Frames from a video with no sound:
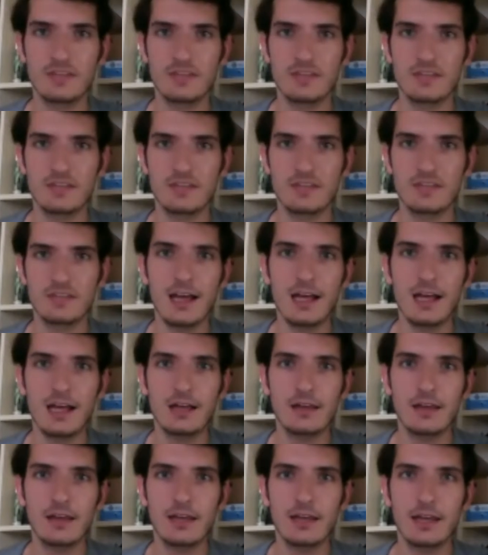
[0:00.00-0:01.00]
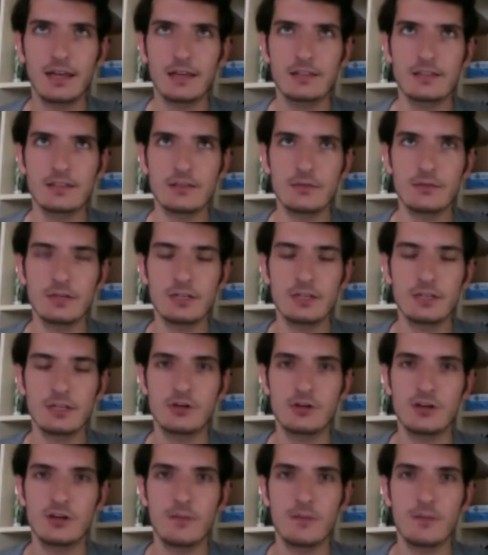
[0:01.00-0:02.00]
programs like Maya and
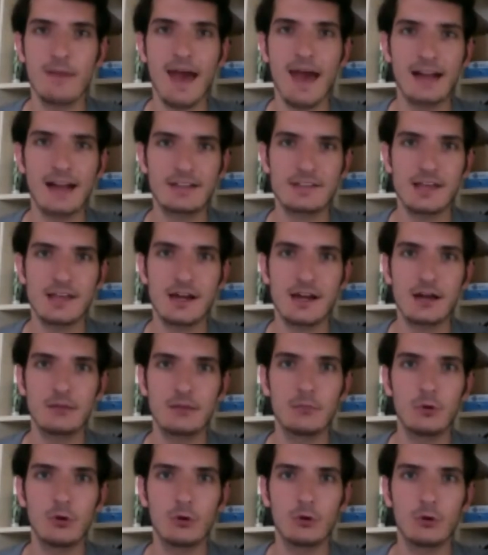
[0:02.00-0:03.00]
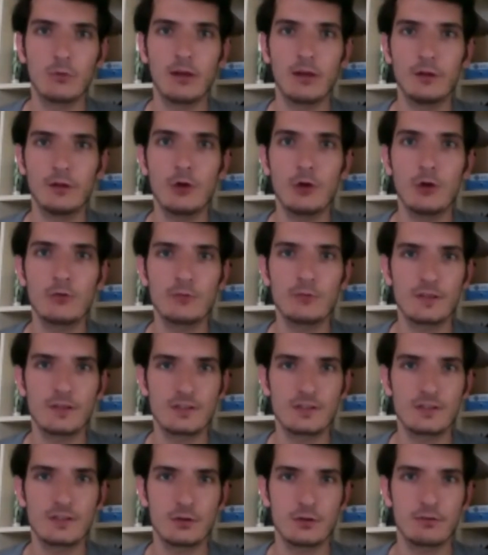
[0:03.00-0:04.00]
3D Studio Max that are more well
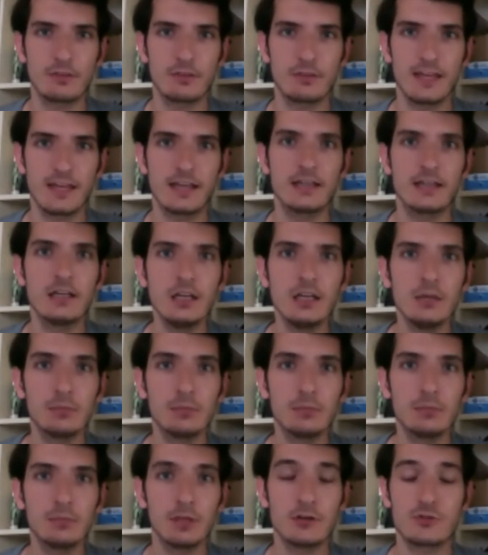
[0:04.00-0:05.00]
known for this sort of thing.